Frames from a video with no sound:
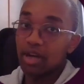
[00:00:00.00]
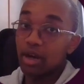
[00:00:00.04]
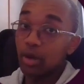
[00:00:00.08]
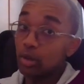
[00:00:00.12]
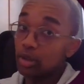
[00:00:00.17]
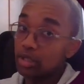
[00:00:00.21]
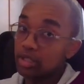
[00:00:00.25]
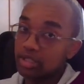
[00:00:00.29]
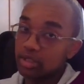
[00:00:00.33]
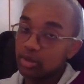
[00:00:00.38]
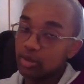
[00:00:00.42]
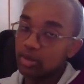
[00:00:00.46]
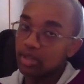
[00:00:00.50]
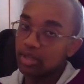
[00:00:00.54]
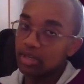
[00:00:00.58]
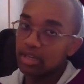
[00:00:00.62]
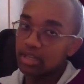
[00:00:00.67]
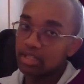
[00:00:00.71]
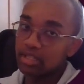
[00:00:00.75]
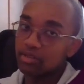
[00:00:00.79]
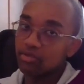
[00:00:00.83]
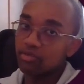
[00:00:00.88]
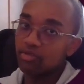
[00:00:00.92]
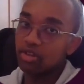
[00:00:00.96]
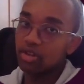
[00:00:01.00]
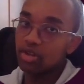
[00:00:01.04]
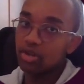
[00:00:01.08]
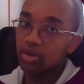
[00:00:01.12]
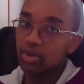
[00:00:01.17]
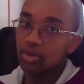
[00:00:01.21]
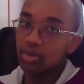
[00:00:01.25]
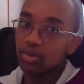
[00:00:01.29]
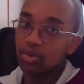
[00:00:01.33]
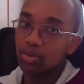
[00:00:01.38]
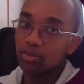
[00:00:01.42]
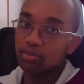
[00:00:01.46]
will see you in the next
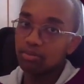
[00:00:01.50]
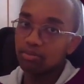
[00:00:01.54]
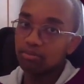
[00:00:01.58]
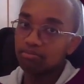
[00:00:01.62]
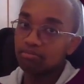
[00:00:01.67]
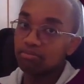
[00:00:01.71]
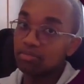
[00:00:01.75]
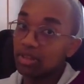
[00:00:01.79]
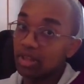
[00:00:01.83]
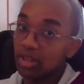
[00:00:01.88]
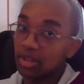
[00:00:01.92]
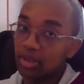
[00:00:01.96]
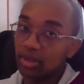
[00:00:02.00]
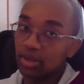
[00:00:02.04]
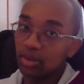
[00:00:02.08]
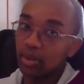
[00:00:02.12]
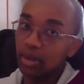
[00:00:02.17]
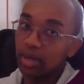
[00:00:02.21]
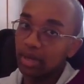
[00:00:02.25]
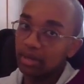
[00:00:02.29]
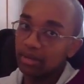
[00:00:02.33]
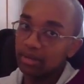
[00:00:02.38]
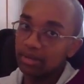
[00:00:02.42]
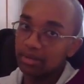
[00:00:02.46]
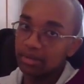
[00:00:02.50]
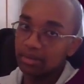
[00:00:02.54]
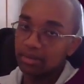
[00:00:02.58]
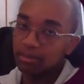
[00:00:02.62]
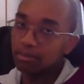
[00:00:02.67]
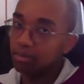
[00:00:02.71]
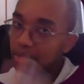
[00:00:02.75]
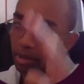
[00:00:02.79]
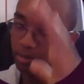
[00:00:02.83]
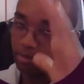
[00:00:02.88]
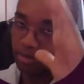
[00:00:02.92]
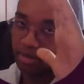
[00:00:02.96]
video. Thank you and
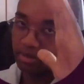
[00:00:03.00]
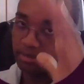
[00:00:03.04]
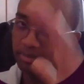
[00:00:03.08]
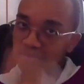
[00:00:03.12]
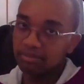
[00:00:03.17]
bye bye.